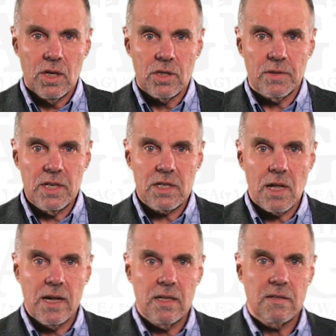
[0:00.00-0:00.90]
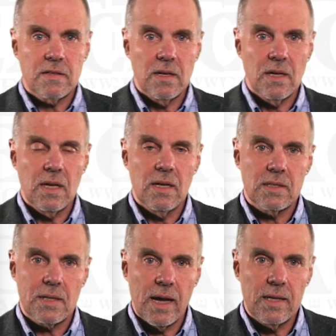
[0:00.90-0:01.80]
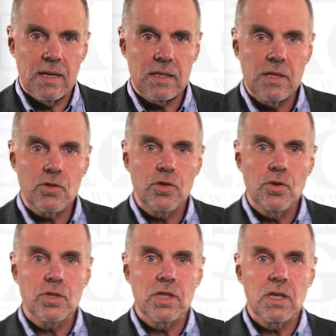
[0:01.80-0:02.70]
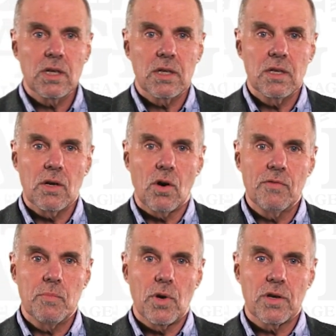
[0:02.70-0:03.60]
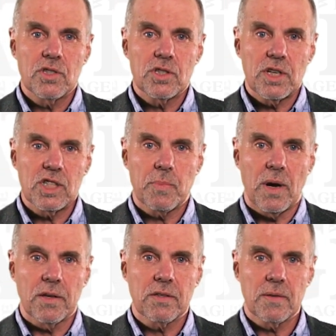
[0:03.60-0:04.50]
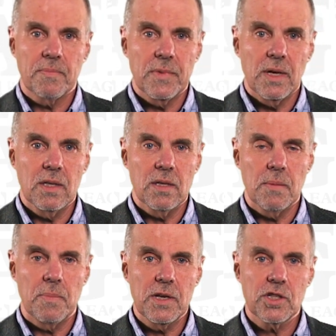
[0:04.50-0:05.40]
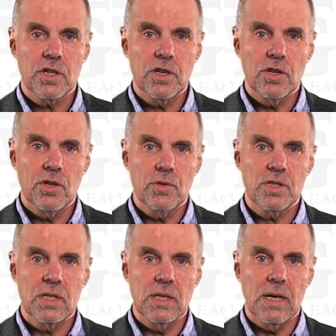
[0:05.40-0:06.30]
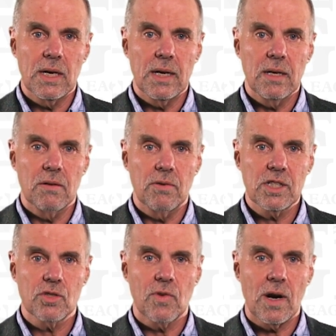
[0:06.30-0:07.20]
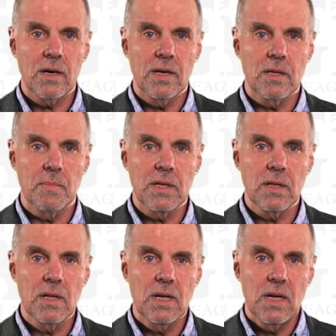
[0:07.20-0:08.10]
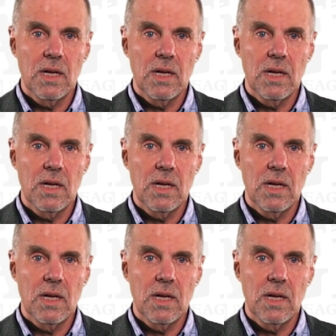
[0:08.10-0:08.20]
So this slide is introducing the overburden stress path. In the picture you see a reservoir in the middle.